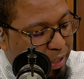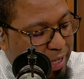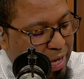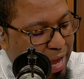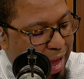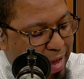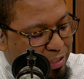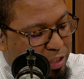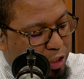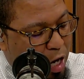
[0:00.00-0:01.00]
he has
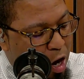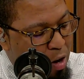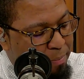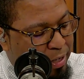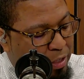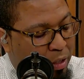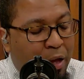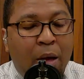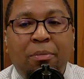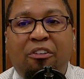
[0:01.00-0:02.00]
determined
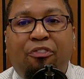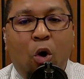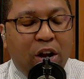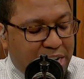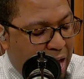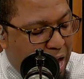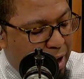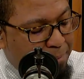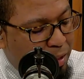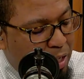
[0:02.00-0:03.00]
before
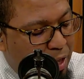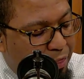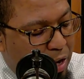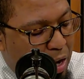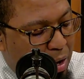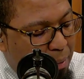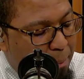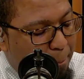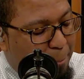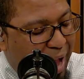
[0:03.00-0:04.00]
time the
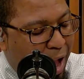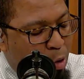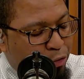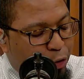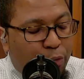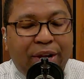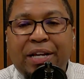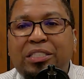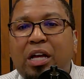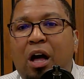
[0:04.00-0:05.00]

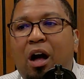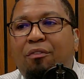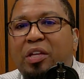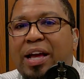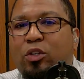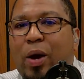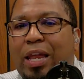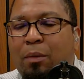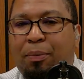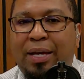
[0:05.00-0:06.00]
boundaries of their
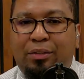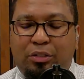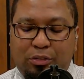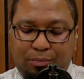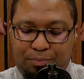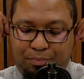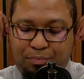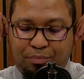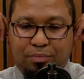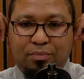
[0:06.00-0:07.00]
dwelling place.
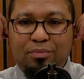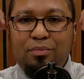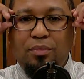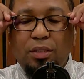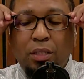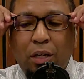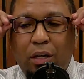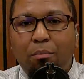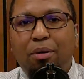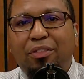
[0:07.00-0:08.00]

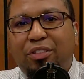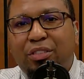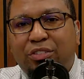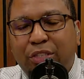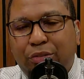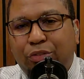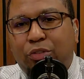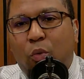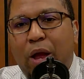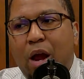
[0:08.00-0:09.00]
Brothers and sisters, the
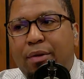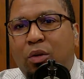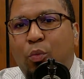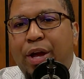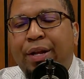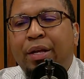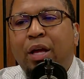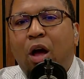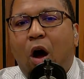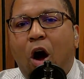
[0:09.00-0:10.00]
where and the when
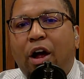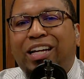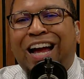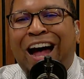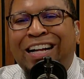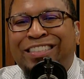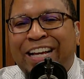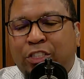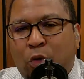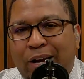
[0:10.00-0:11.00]
are
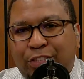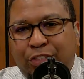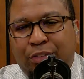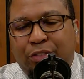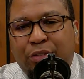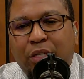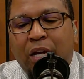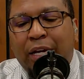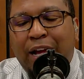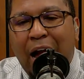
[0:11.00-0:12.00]
context questions.
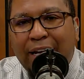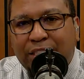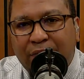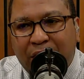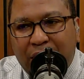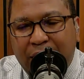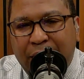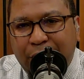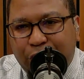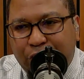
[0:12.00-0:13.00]
God has given
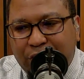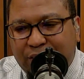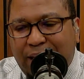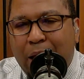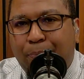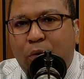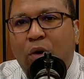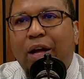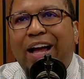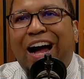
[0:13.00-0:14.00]
each disciple
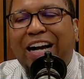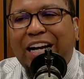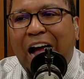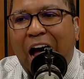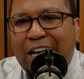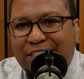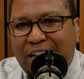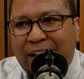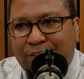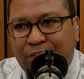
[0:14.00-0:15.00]
a
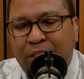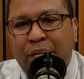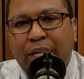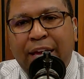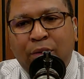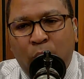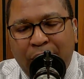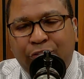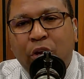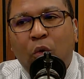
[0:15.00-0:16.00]
context in
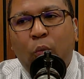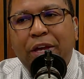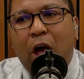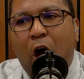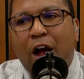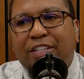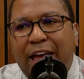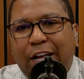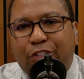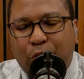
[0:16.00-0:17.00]
which we are to
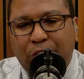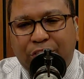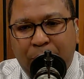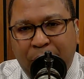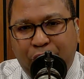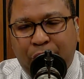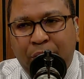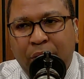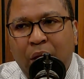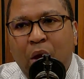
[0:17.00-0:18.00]
execute his commission.
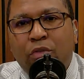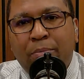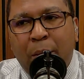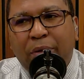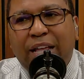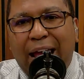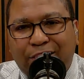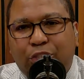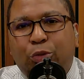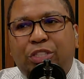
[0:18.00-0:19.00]
Remember, the
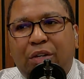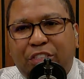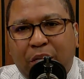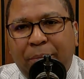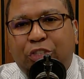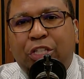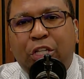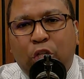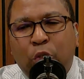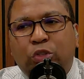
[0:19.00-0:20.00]
execution of his commission
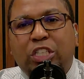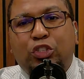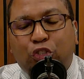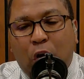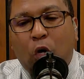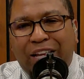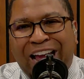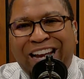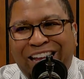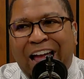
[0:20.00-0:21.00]
includes the salt
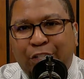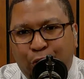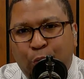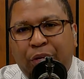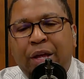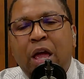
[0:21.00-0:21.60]
and light duty,